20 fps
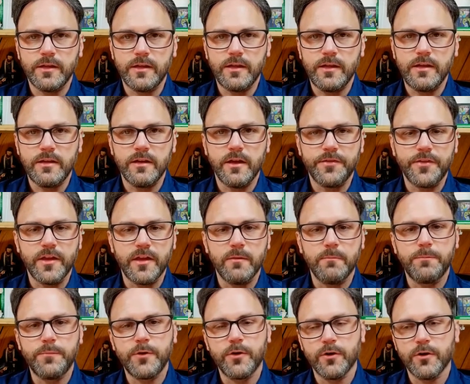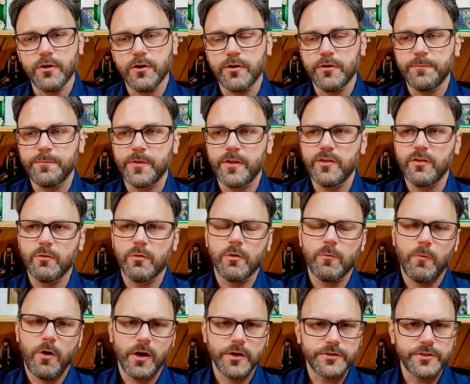eat nothing impure, and there were
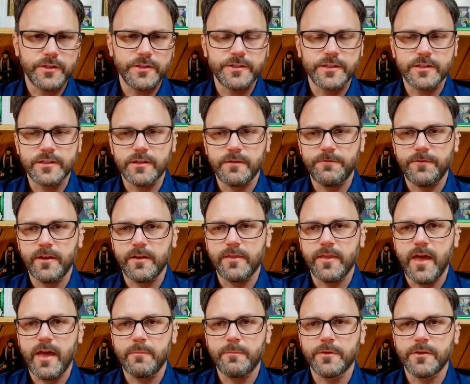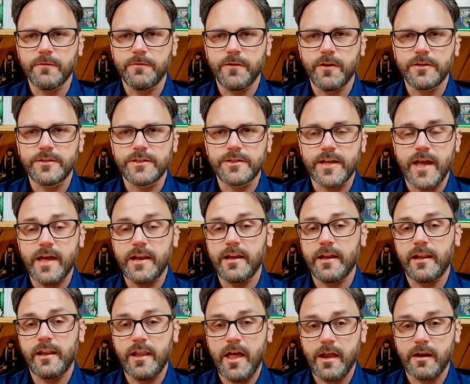washings and stuff like that. But the Pharisees added
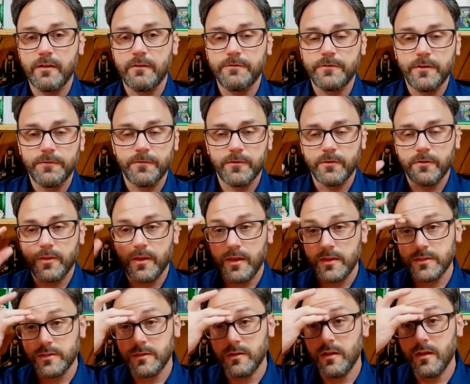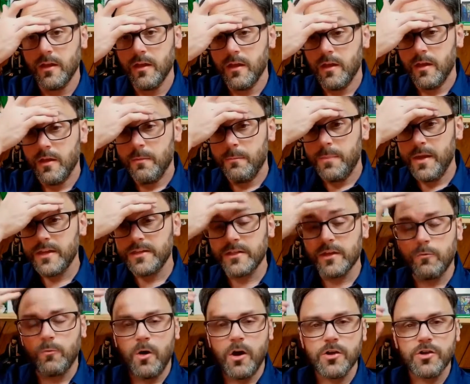a lot of different things, and
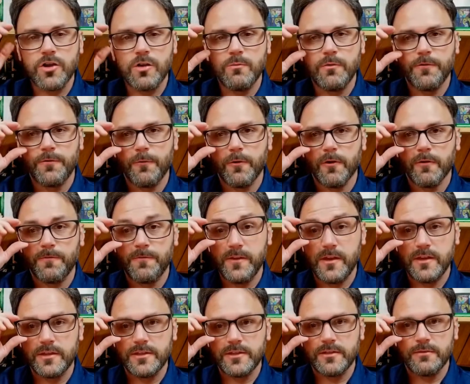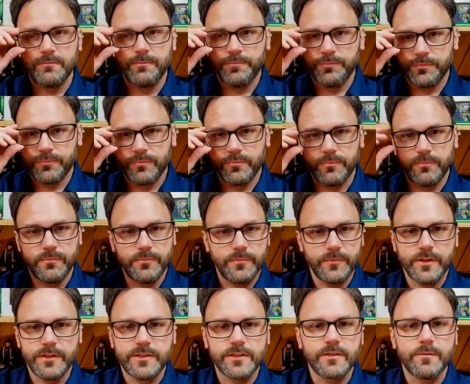basic washing before a feast.
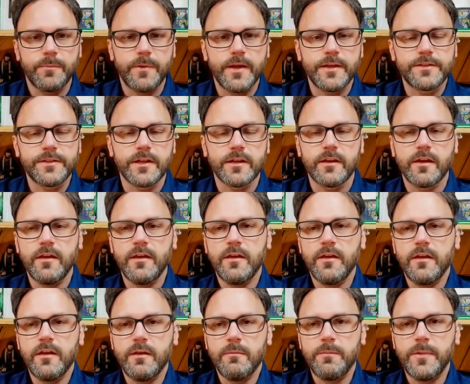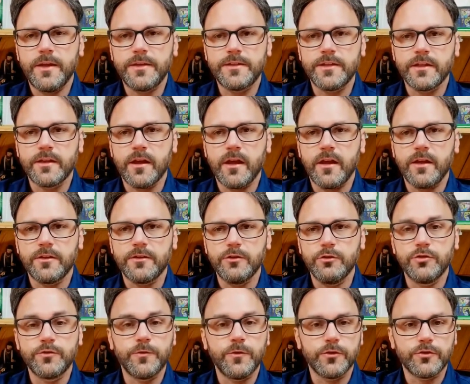This is a basic,
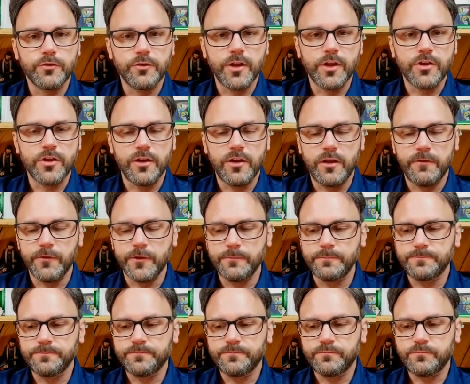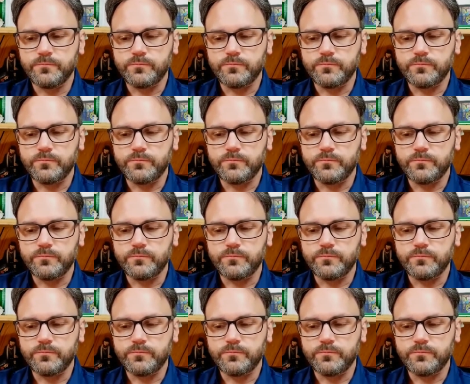useful tradition even.